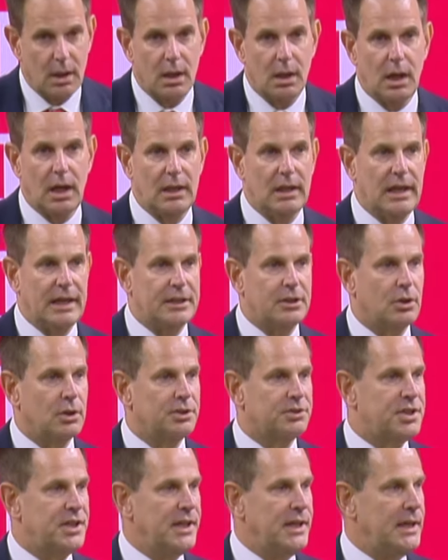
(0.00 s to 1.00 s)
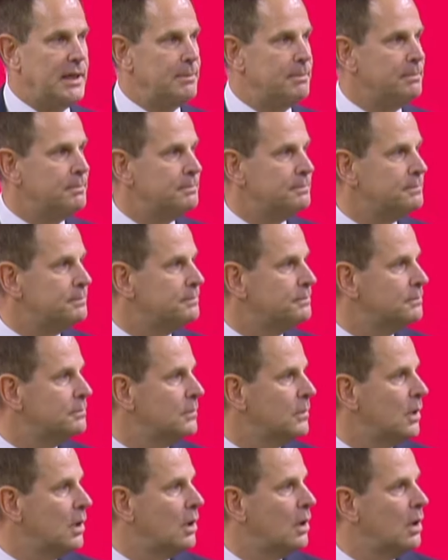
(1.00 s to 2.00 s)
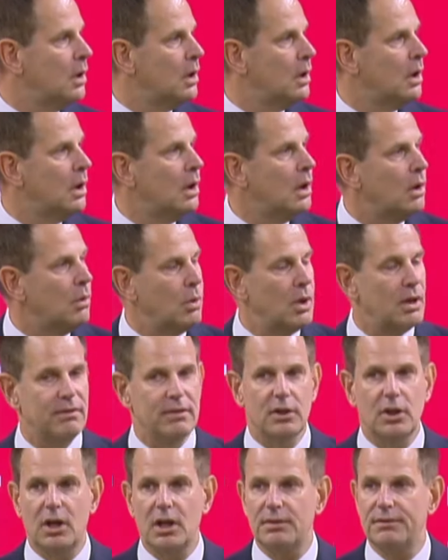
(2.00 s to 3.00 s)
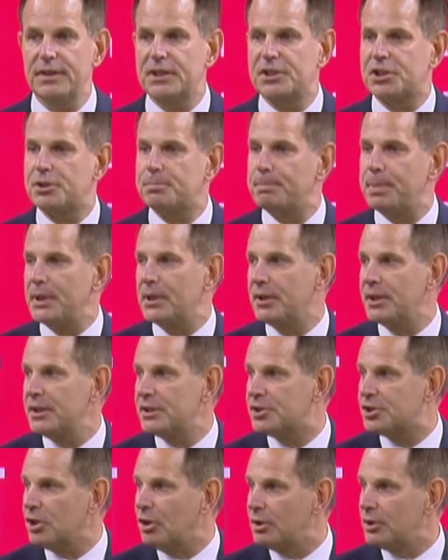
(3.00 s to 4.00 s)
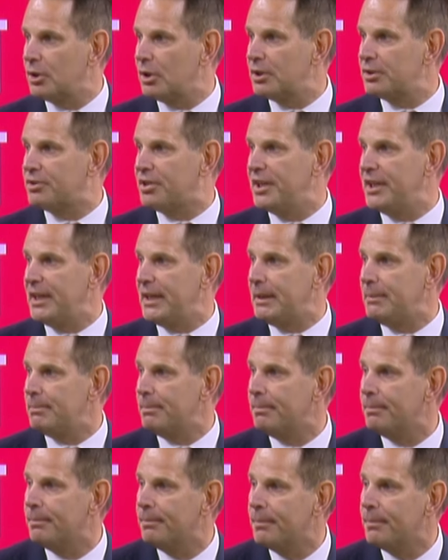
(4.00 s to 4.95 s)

I like our team. We have a lot of experience on our team.